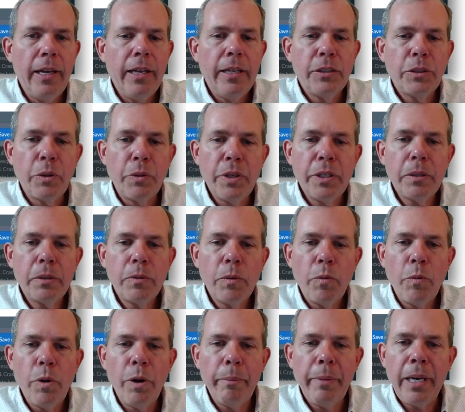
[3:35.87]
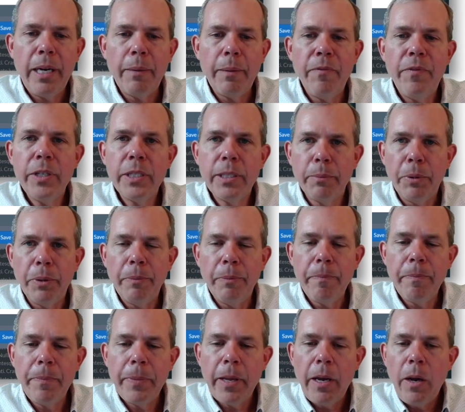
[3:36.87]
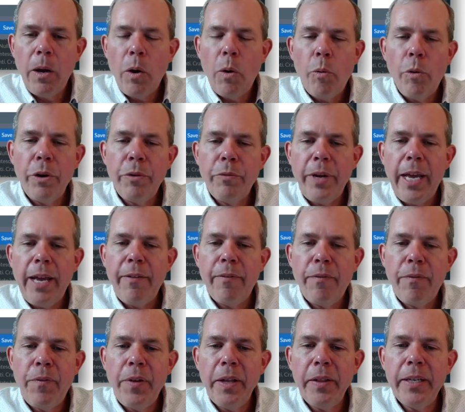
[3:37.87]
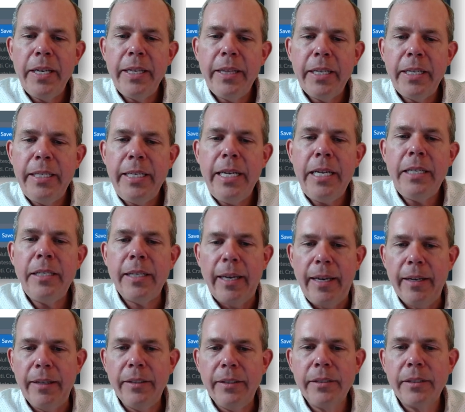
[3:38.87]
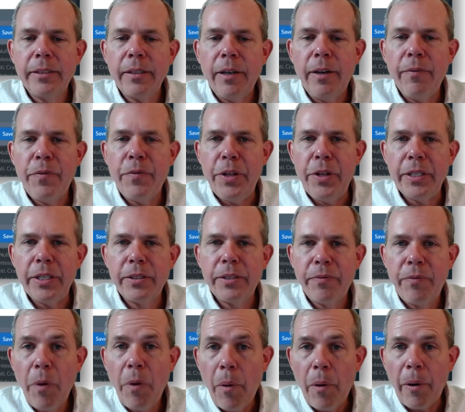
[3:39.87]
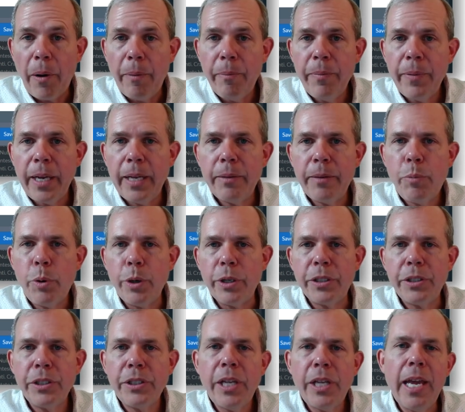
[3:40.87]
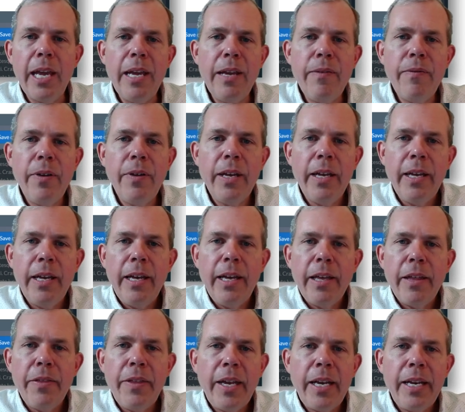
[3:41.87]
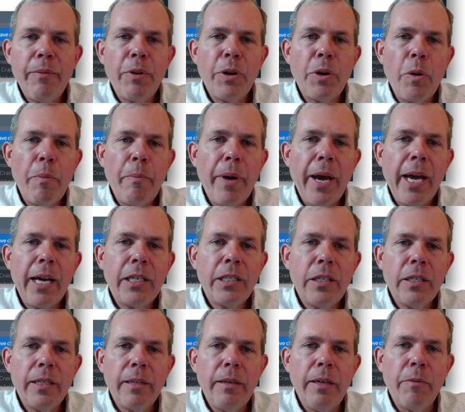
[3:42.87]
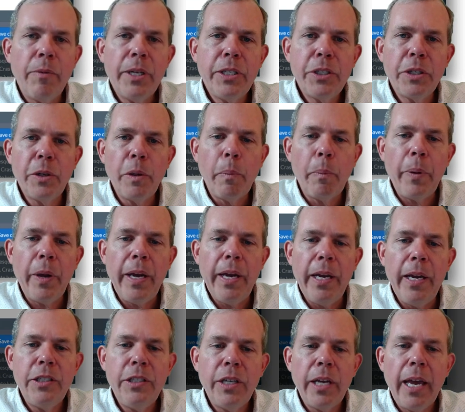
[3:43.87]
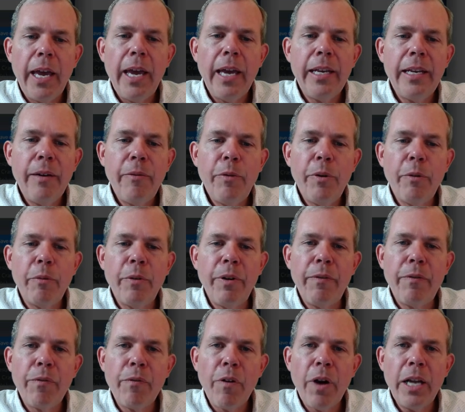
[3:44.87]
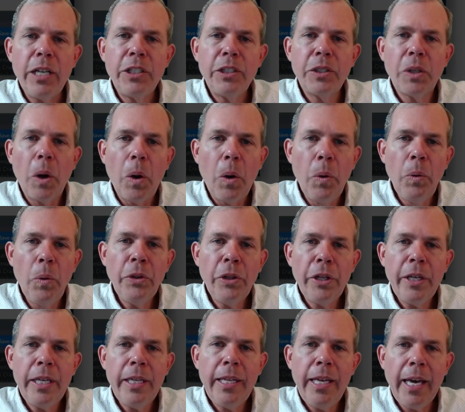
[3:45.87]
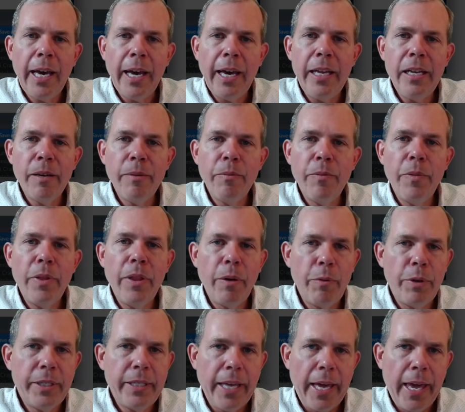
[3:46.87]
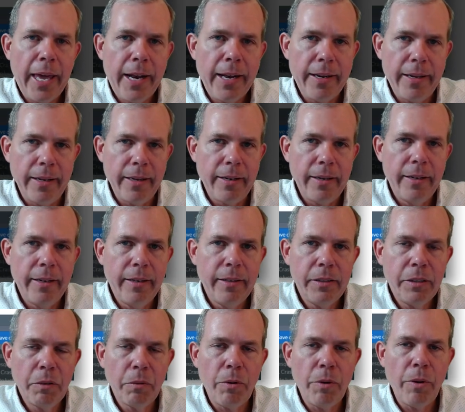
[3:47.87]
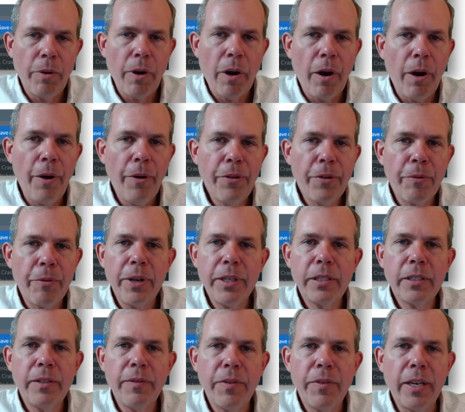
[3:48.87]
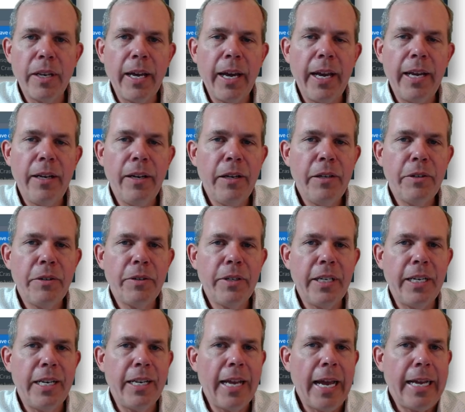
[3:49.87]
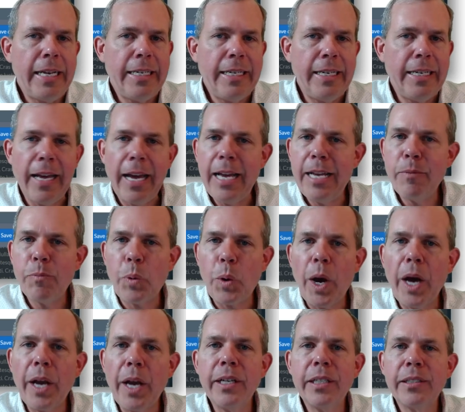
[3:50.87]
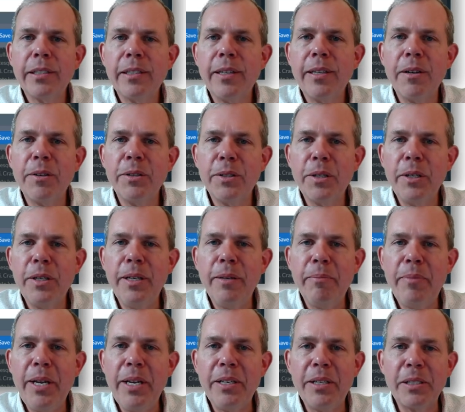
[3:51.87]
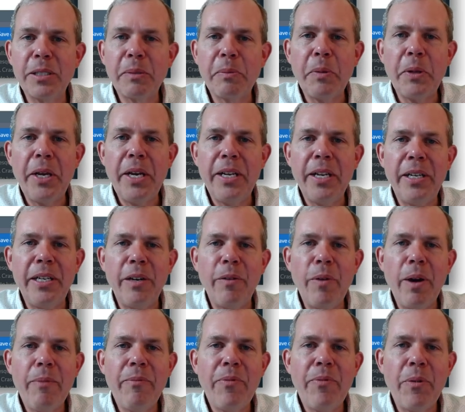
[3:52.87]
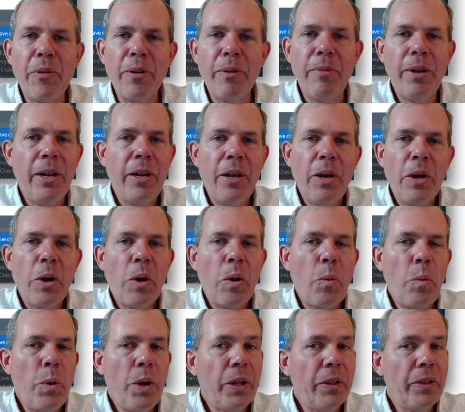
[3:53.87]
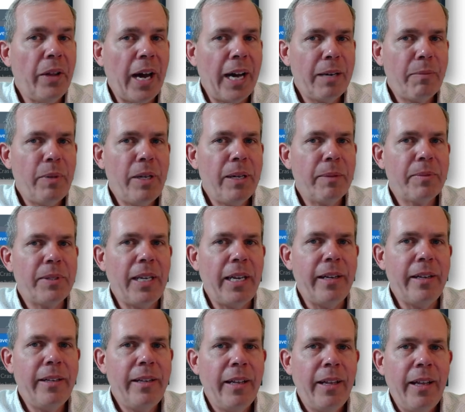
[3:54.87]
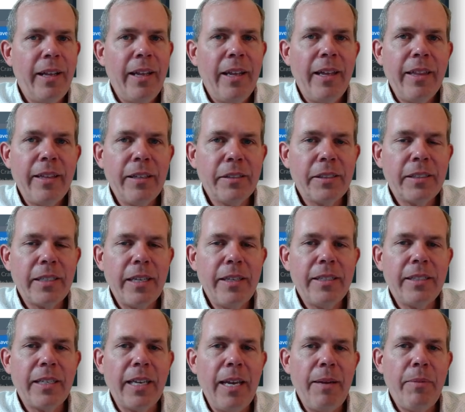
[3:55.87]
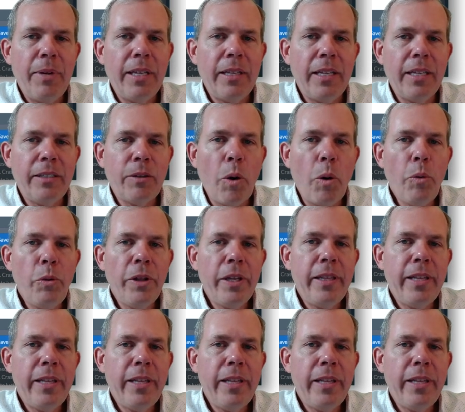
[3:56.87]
So this will become visible. When we fill in the details of this form and push save, then it will go back to the original page and it will refresh only the item that was edited. So all the rest of the 999 products that are being displayed on your web form will not be updated. They'll stay the same and then only